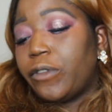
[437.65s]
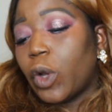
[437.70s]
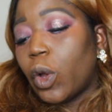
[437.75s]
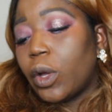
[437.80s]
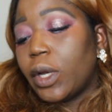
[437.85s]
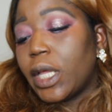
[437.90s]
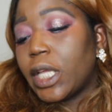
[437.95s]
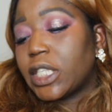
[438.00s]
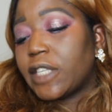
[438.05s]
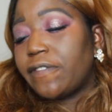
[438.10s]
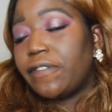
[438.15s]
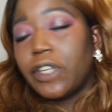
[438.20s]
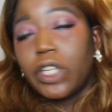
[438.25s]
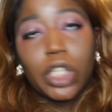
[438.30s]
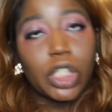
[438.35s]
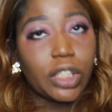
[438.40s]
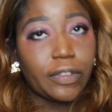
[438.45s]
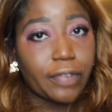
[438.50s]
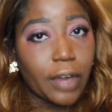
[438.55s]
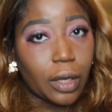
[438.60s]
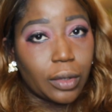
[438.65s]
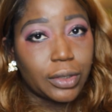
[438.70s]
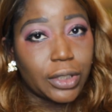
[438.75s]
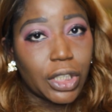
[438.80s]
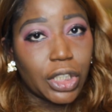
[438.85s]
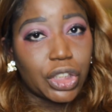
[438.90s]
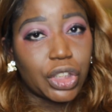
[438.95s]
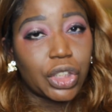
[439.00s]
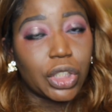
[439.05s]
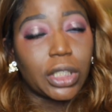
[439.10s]
Flawless Finish
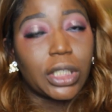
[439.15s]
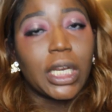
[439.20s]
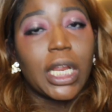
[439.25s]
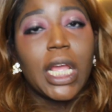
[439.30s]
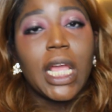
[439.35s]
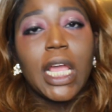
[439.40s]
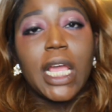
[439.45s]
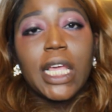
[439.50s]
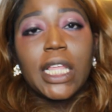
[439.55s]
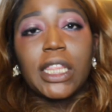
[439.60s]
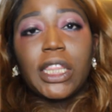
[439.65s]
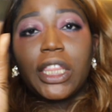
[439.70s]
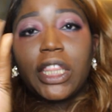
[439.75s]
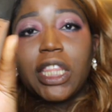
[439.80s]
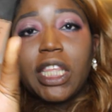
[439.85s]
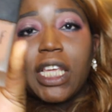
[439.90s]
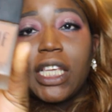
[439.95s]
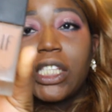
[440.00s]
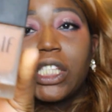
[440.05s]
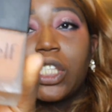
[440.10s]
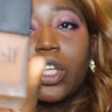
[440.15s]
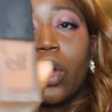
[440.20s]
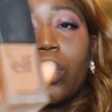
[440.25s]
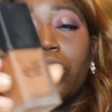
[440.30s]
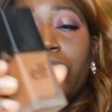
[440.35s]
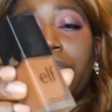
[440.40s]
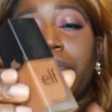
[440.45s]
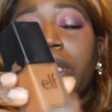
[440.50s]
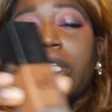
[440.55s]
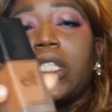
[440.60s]
Foundation. This
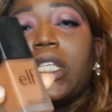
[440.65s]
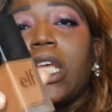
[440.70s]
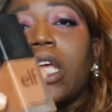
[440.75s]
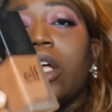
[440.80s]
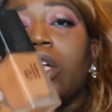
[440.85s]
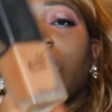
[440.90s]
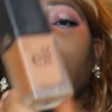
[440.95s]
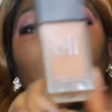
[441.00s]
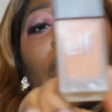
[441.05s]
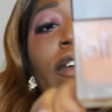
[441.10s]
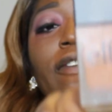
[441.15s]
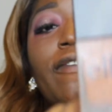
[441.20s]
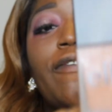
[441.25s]
retails